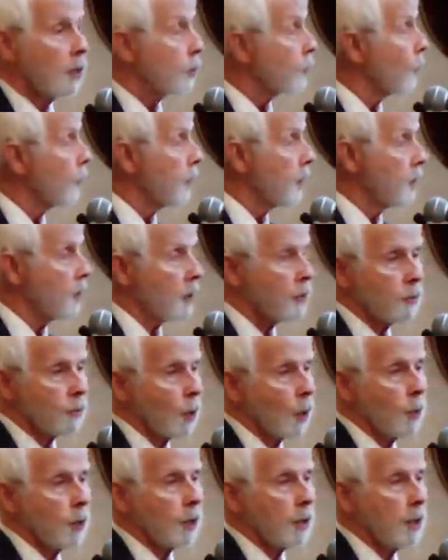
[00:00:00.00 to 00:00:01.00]
So they just
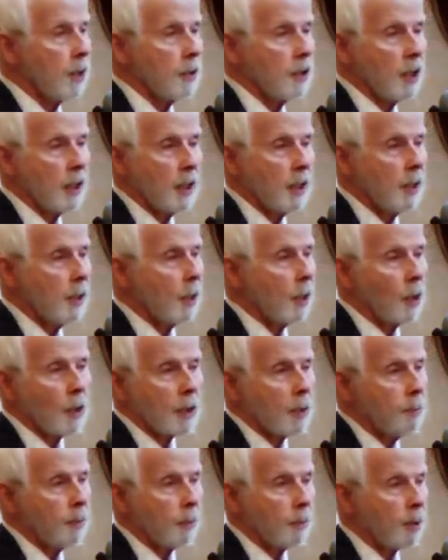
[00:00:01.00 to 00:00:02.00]
wrote it in, in, on
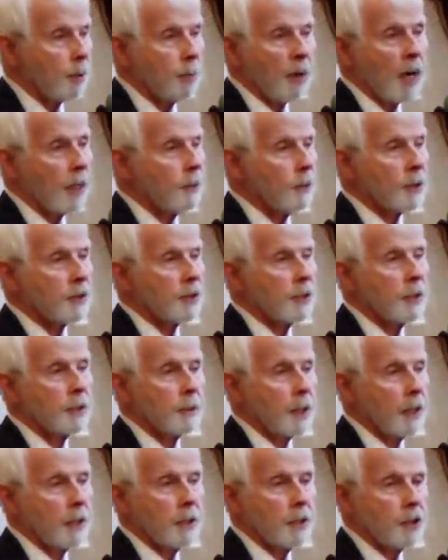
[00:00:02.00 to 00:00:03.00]
a papyrus
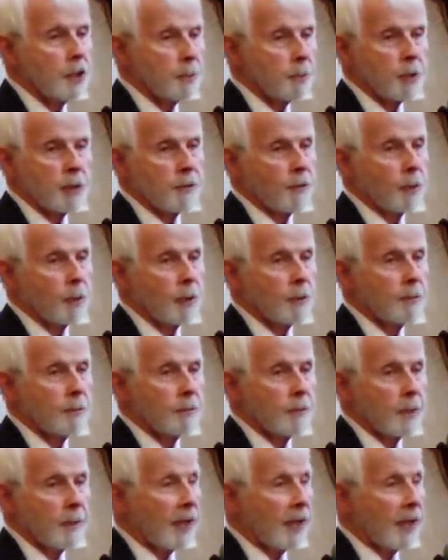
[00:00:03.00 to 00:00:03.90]
in, in Egyptian form.